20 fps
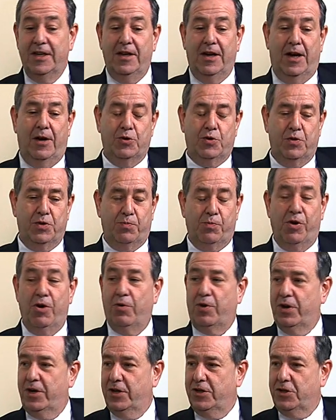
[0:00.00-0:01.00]
House was
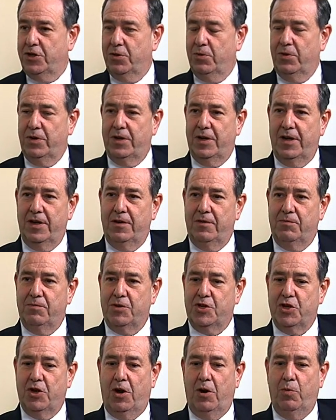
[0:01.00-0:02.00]
broken into, and I
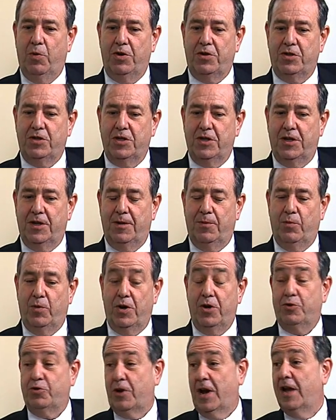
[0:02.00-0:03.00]
saw what
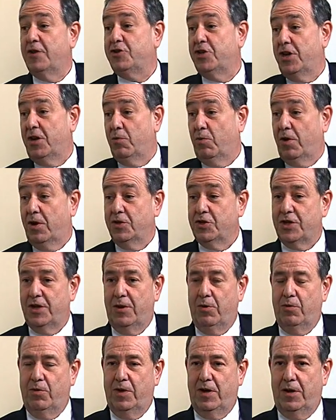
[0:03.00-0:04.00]
a tragedy it was,
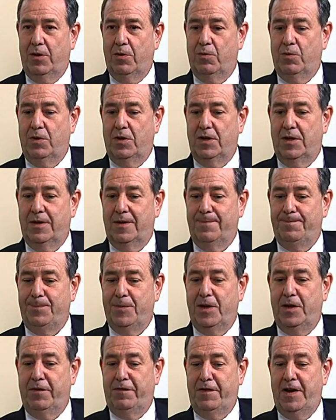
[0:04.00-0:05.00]
how
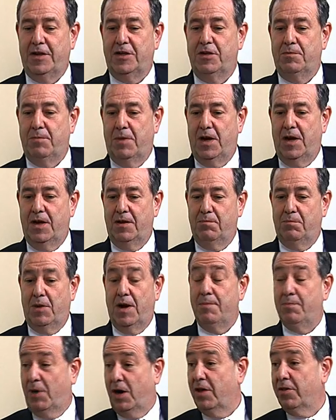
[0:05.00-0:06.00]
it affected my
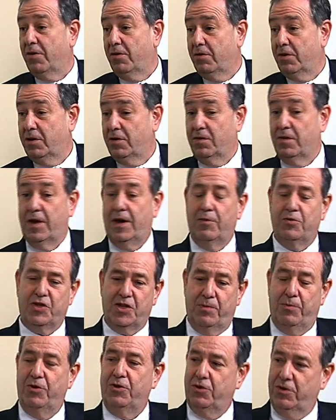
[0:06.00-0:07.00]
mother, you know, how
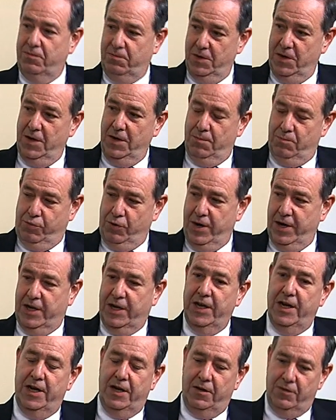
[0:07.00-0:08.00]
someone could break
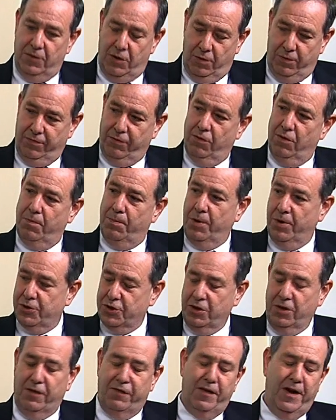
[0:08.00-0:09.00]
in and go through her
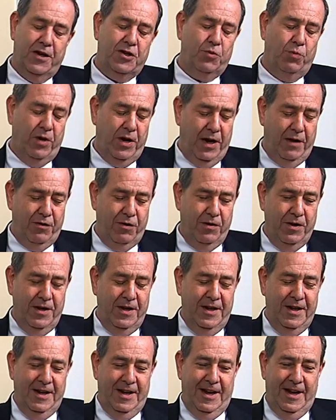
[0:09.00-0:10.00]
personal effects and what have you.
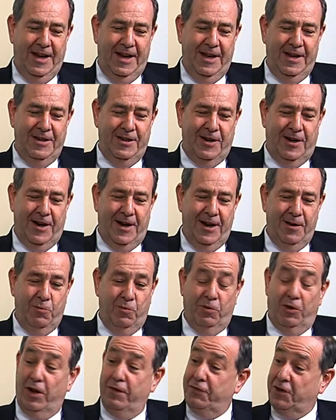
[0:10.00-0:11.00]
And I
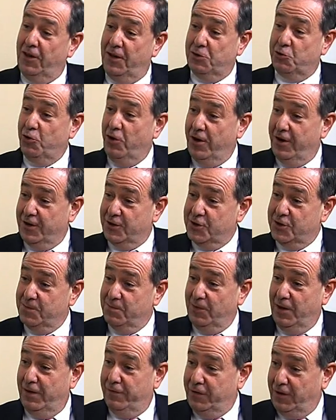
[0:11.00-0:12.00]
loved electronics,
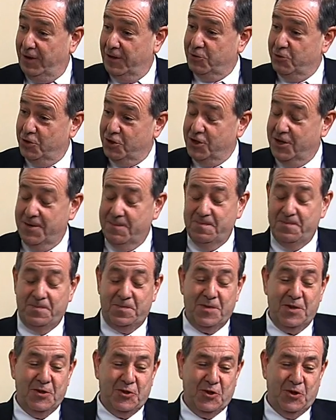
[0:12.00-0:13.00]
loved electricity.
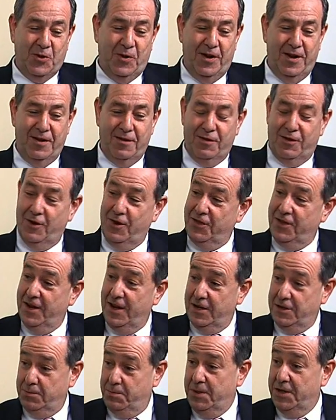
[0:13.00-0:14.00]
So I thought there
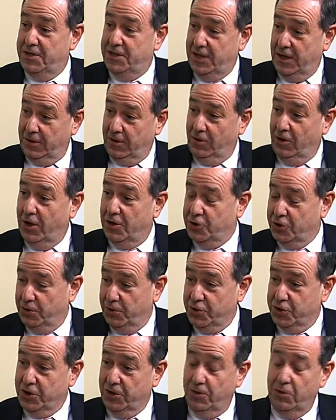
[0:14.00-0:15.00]
had to be a
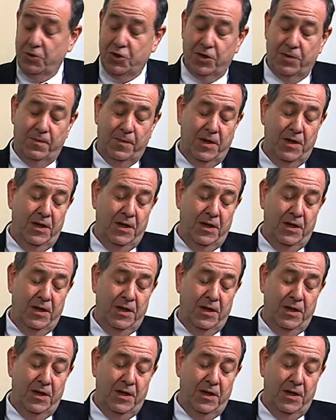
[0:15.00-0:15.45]
technological solution.